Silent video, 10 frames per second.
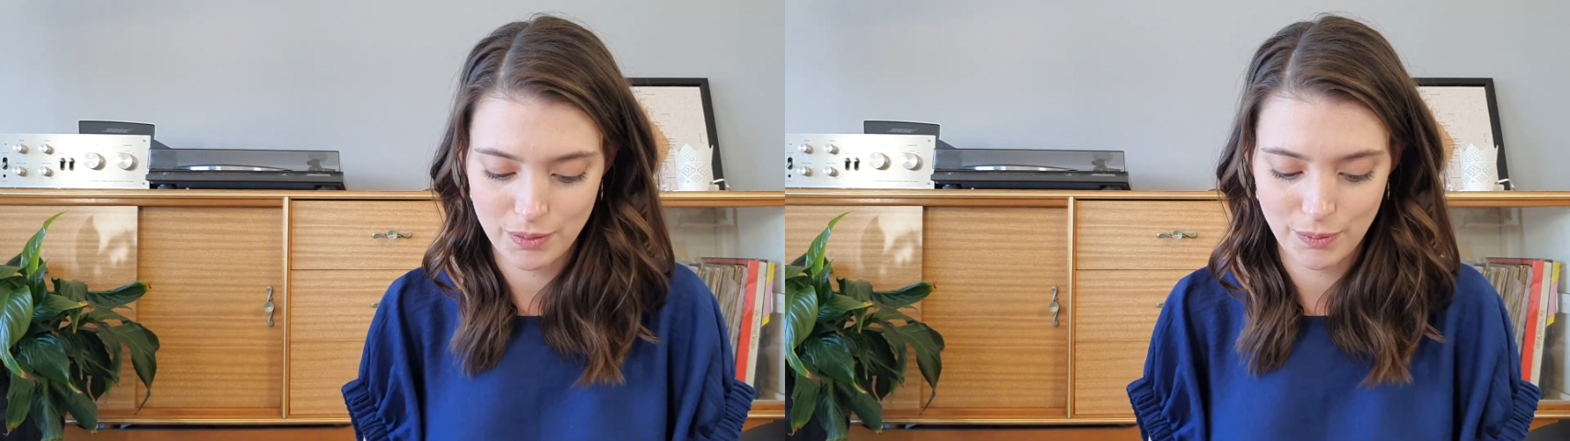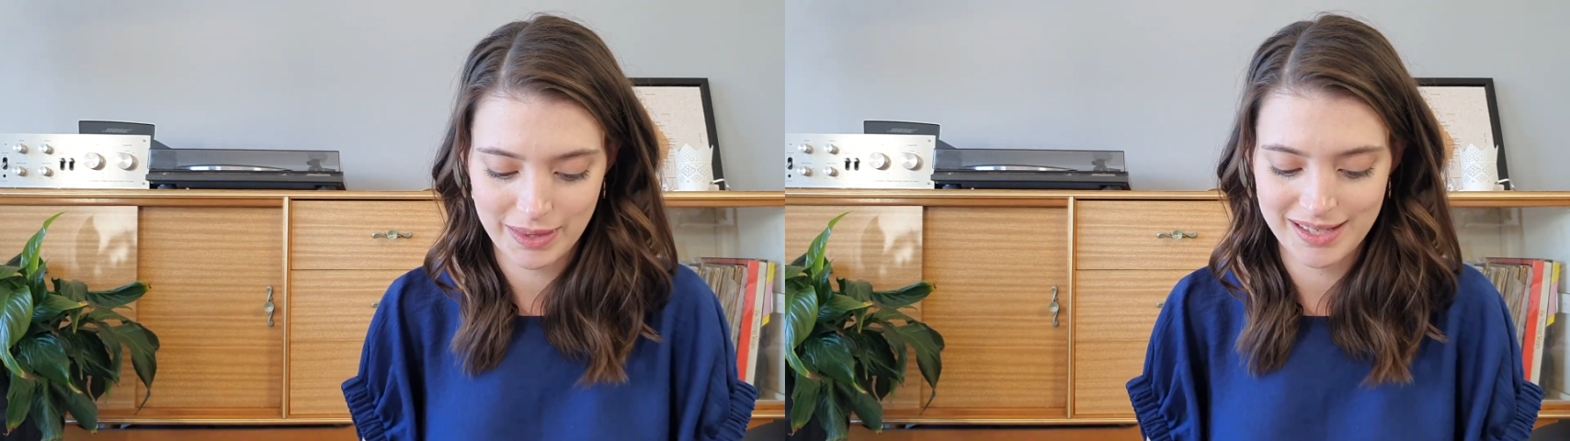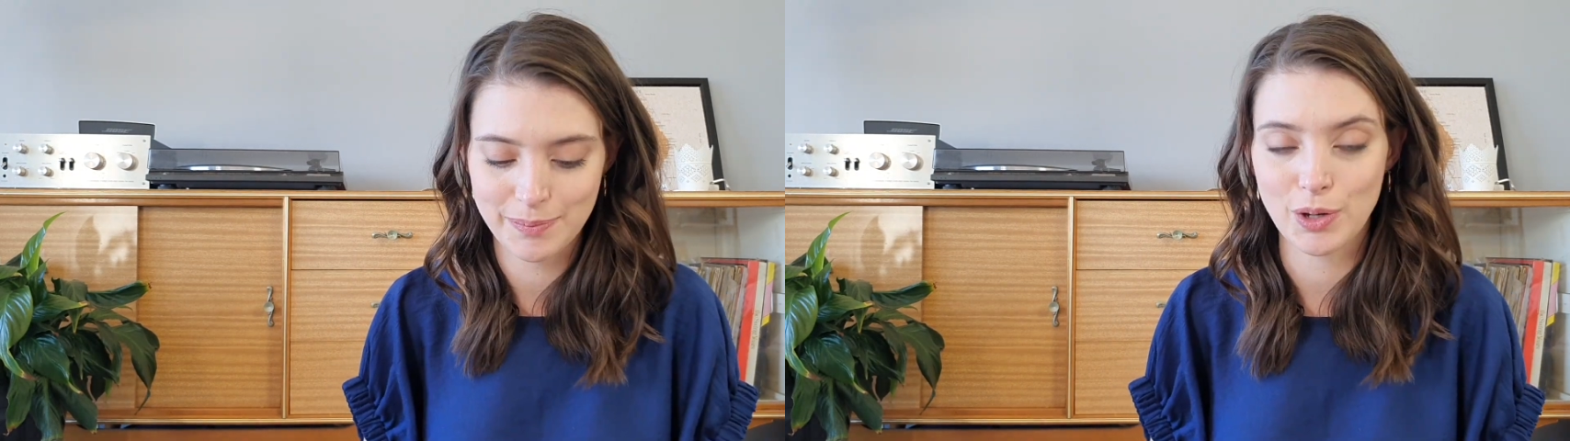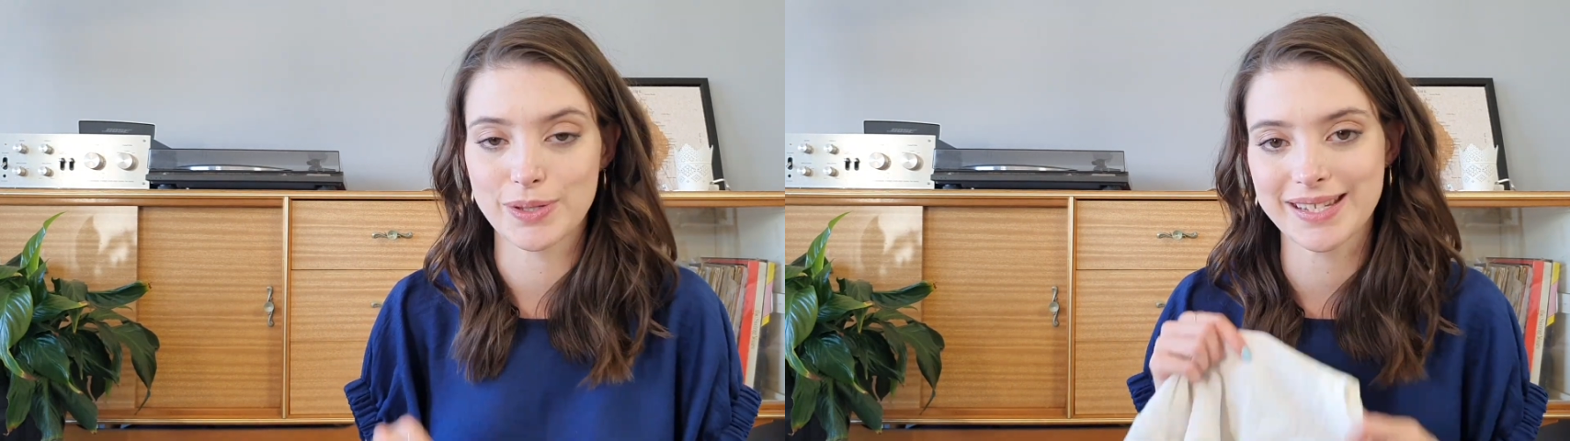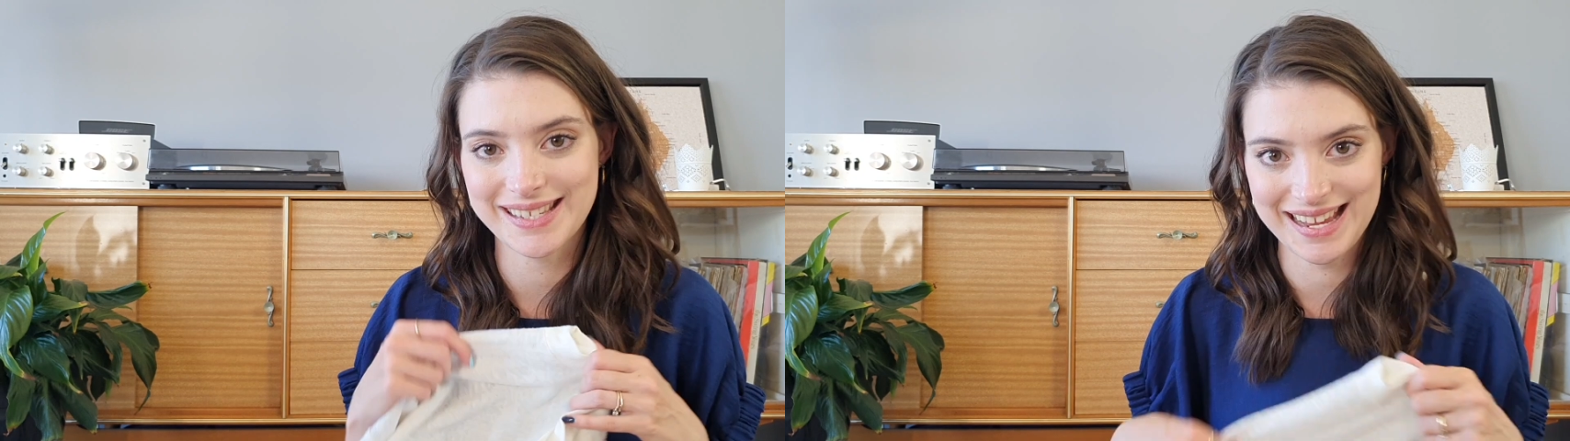with
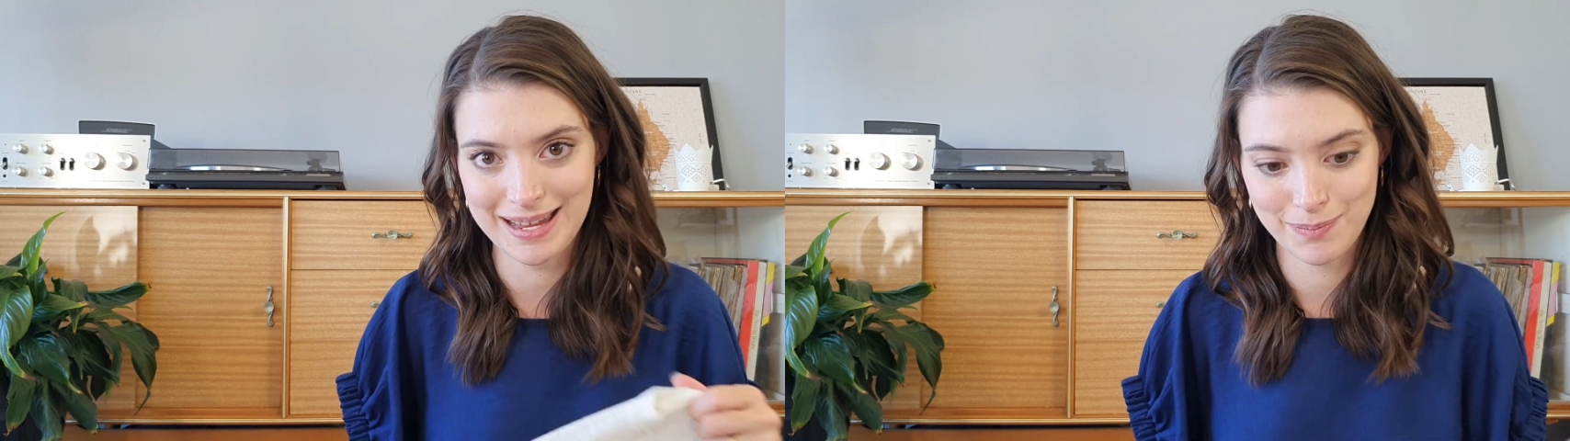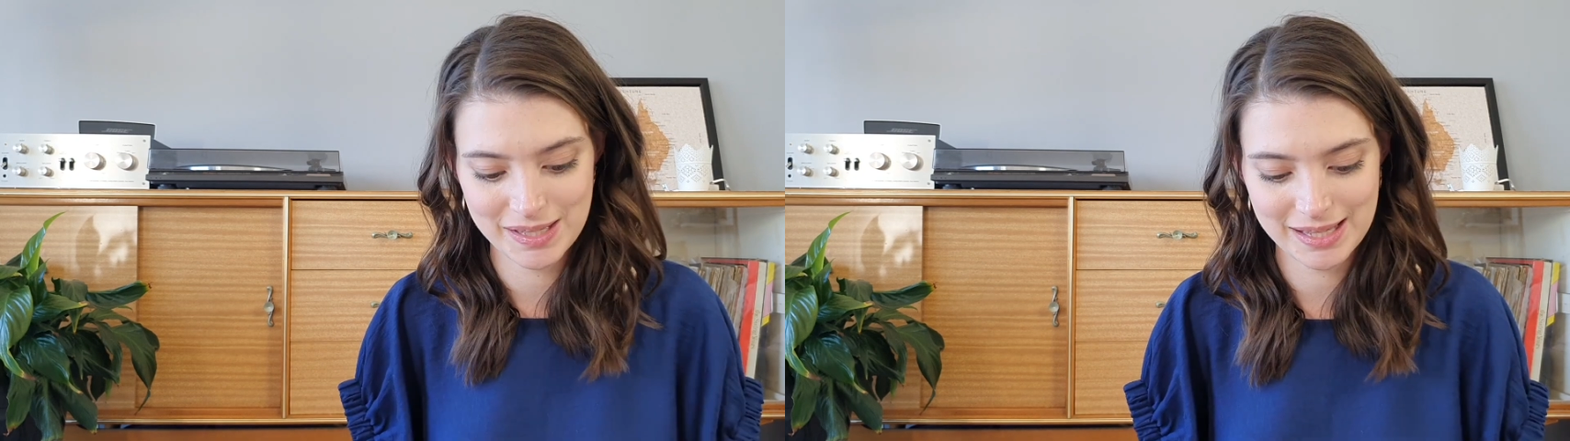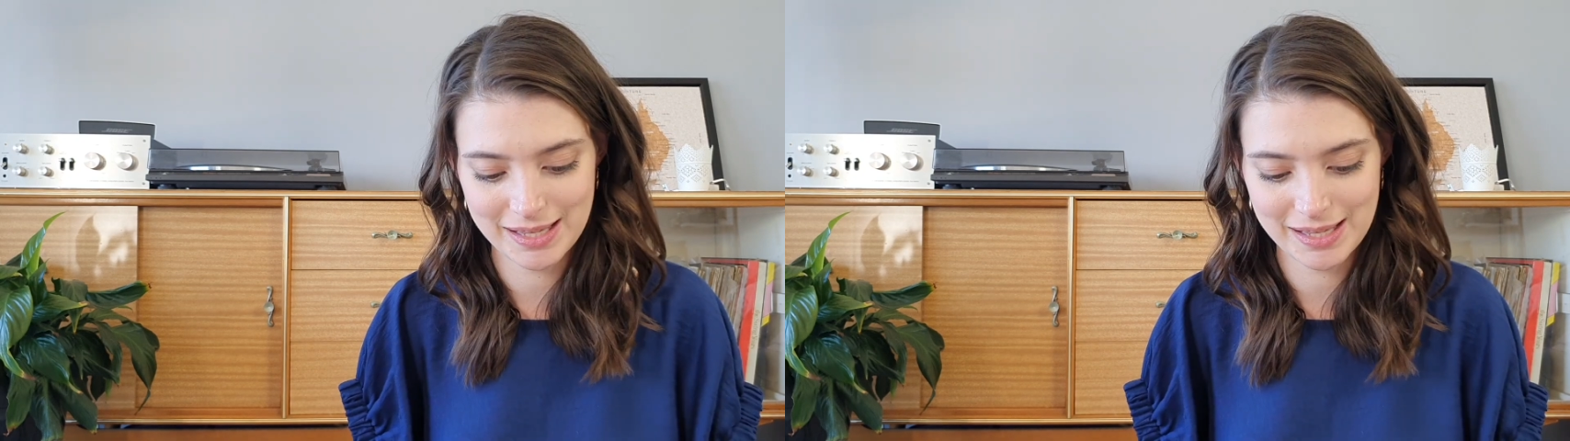exposed seams.